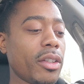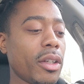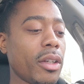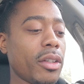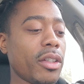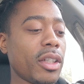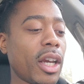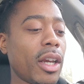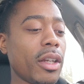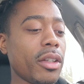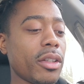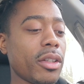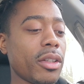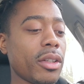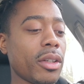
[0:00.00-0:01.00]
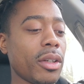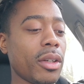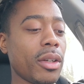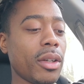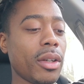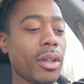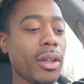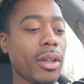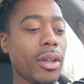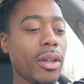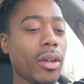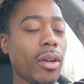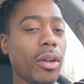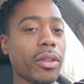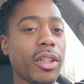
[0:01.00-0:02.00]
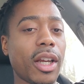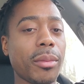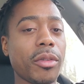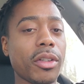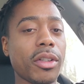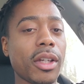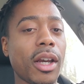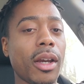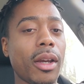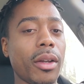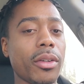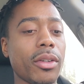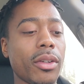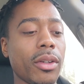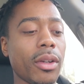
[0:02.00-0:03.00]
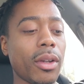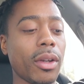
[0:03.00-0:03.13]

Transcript: and science, all types of science.